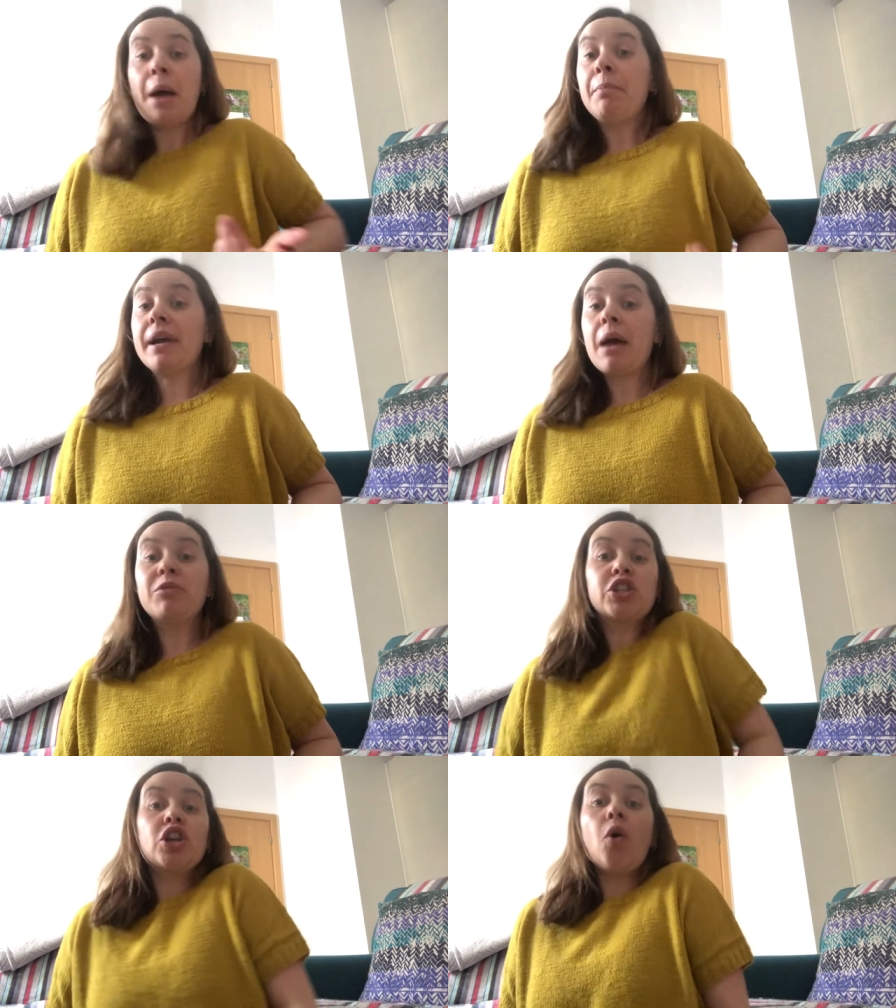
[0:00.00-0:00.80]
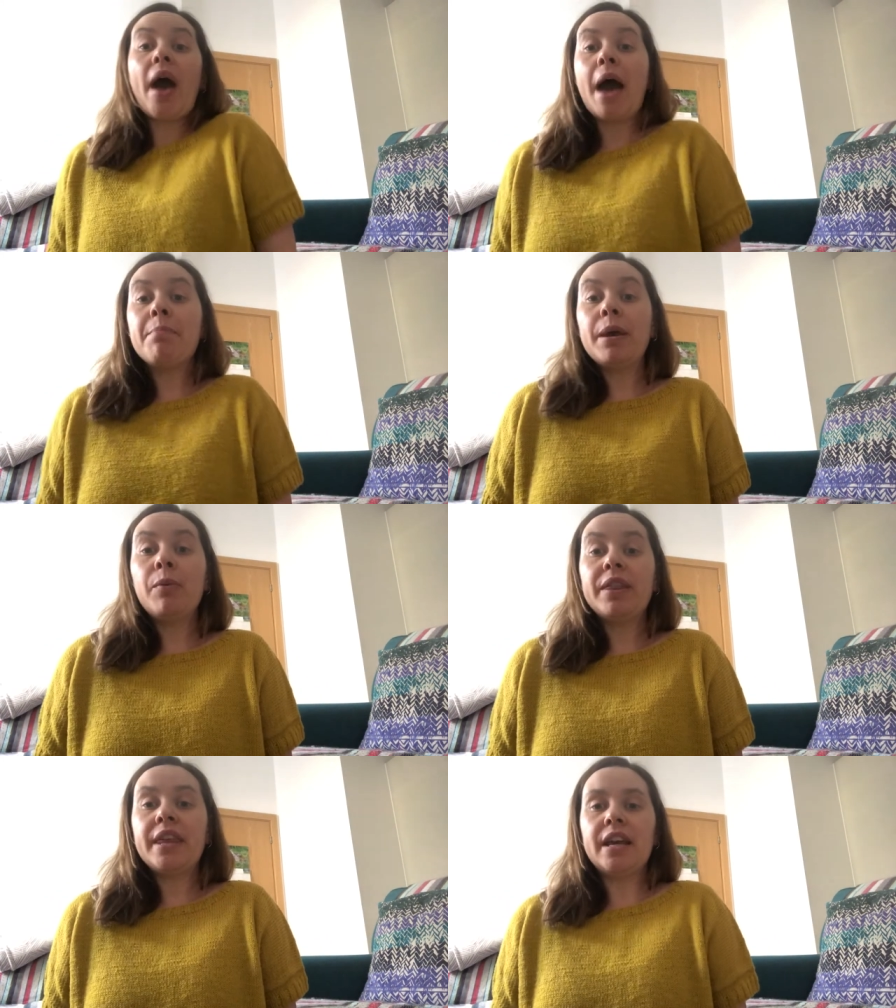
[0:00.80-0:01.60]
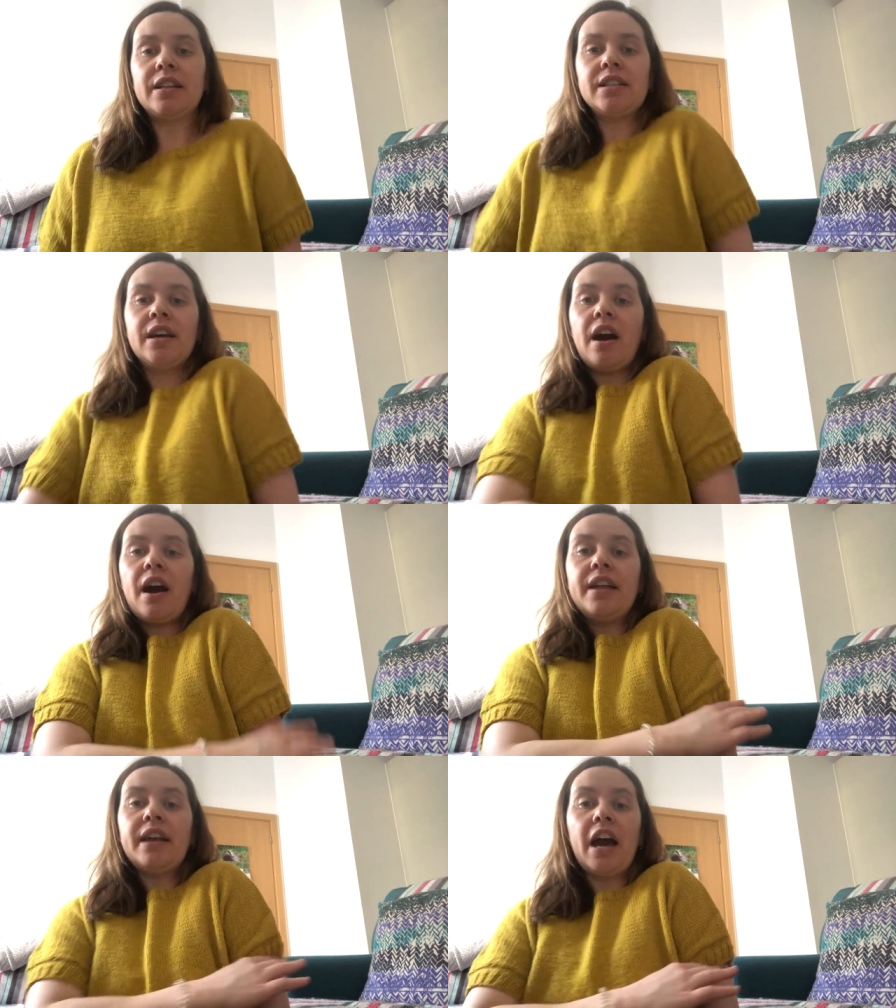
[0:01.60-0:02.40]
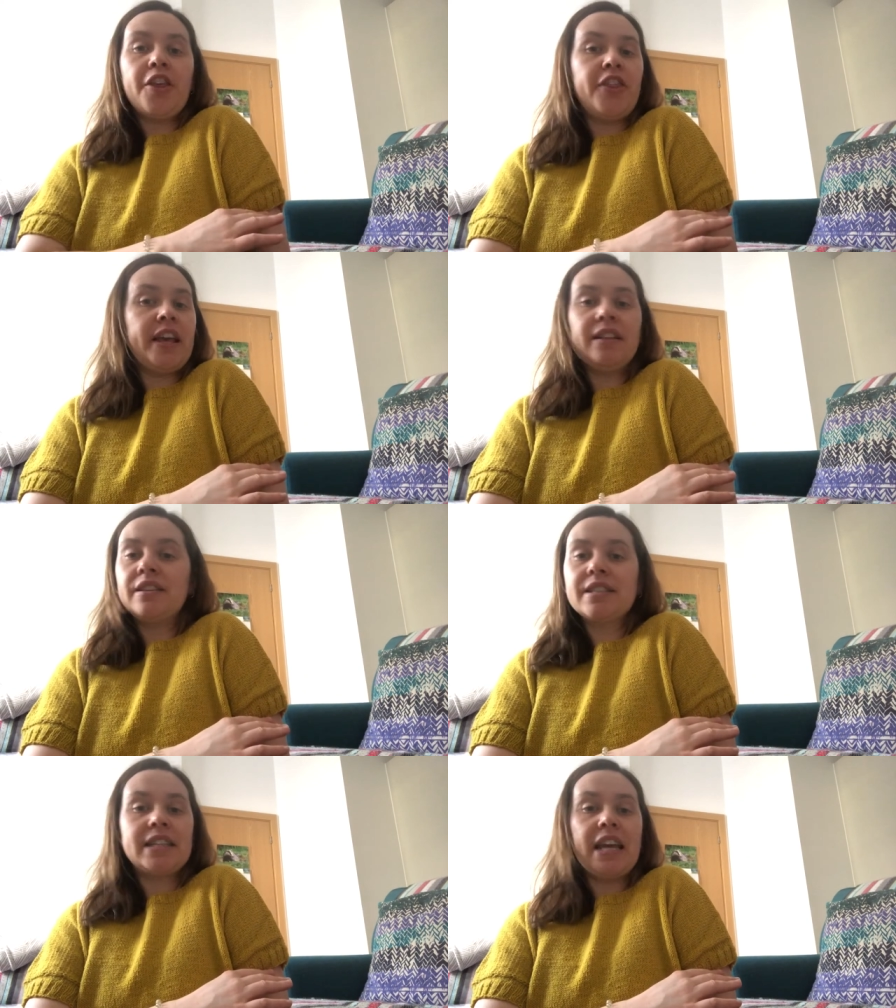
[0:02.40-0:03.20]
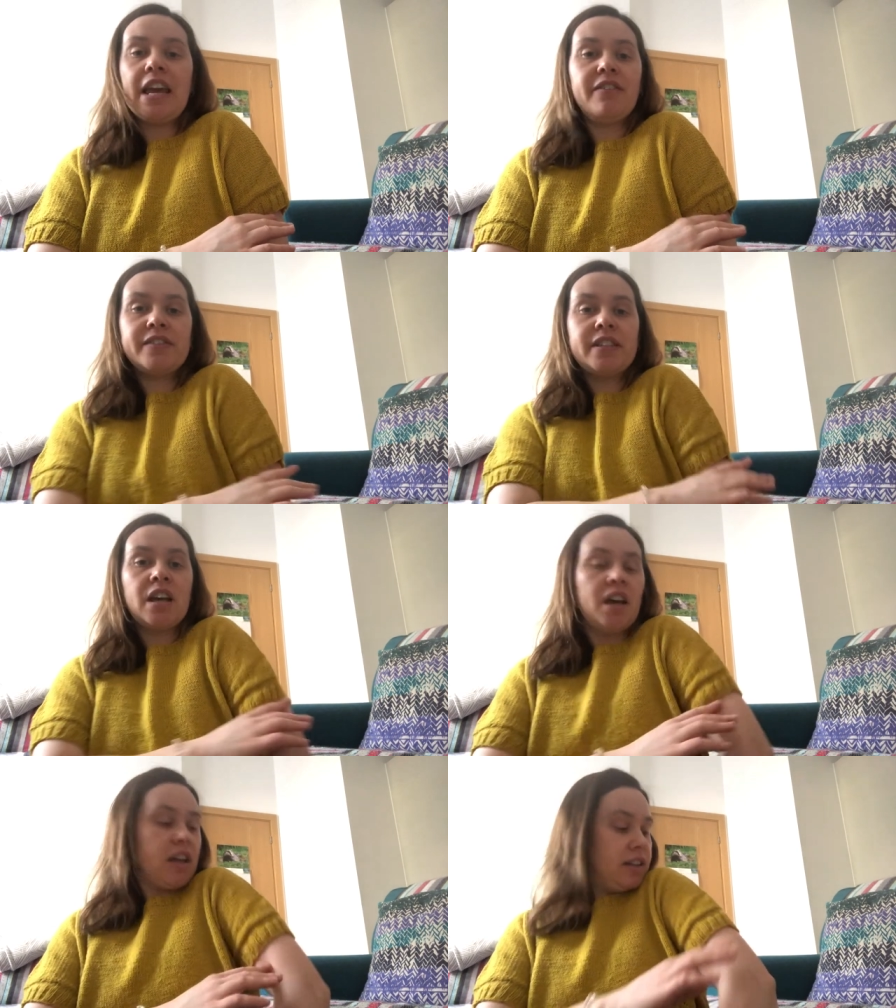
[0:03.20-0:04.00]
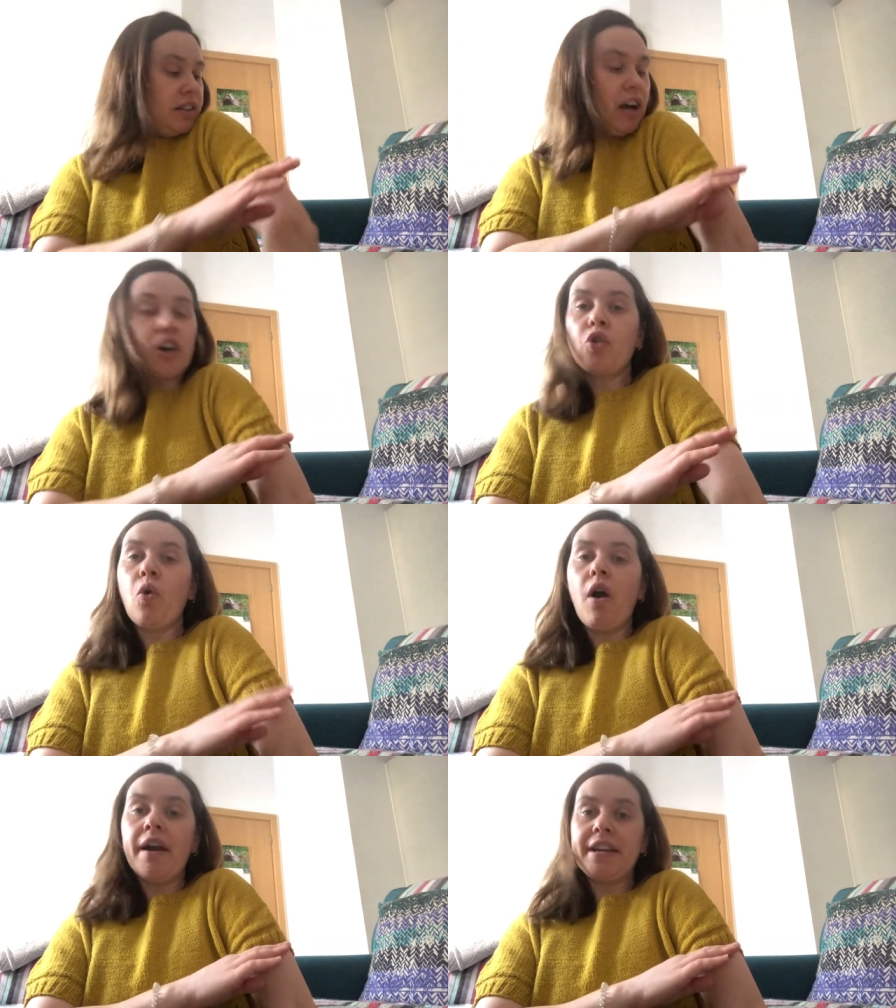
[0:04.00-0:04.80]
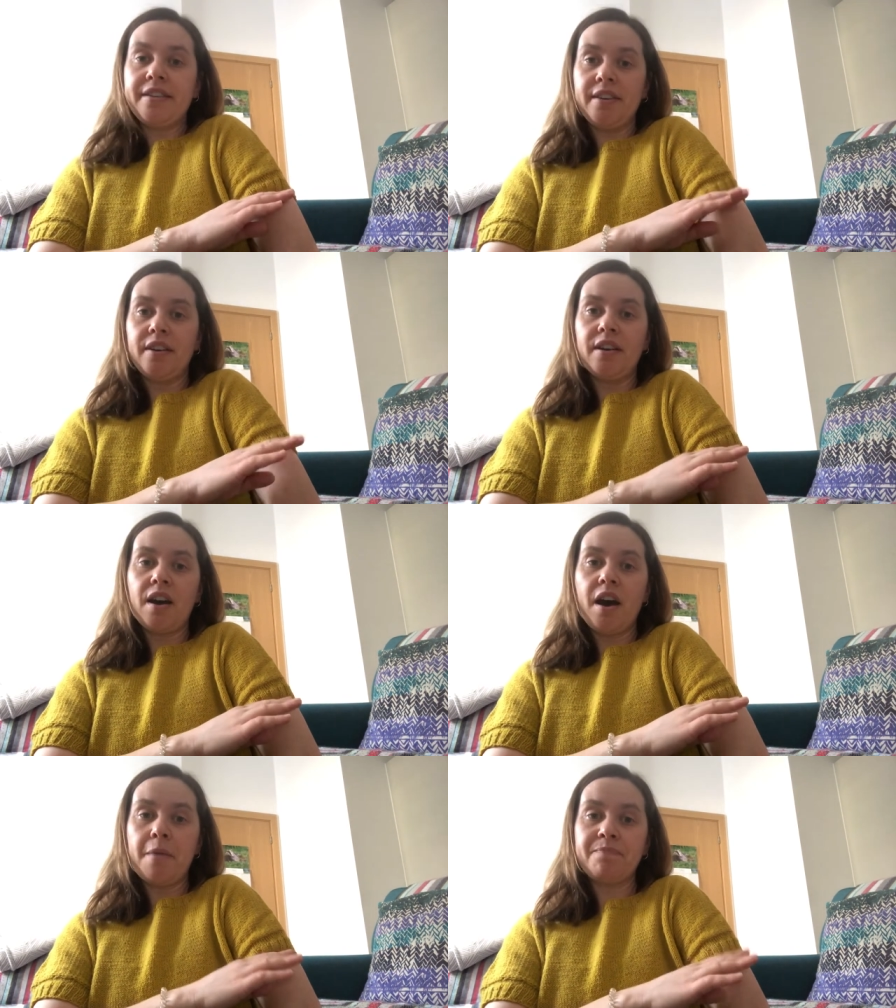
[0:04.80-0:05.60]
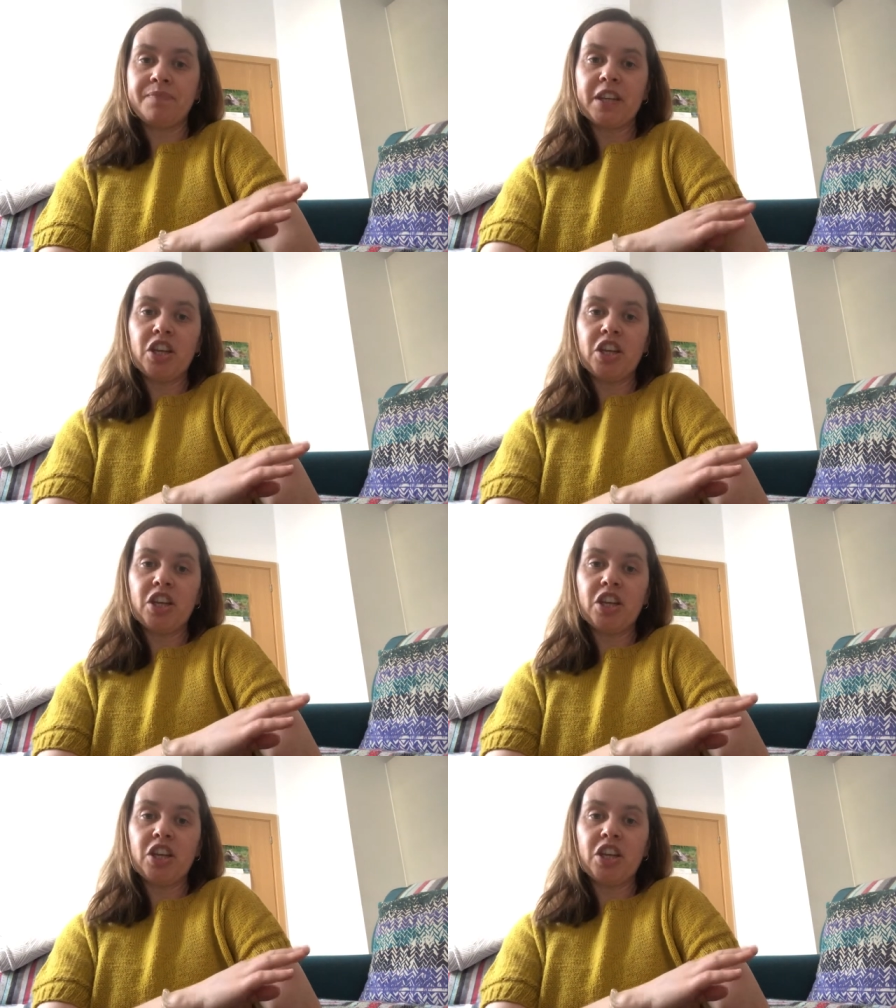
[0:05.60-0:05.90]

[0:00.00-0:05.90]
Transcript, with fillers: but I'm so happy with it I think the sleeves are quite um,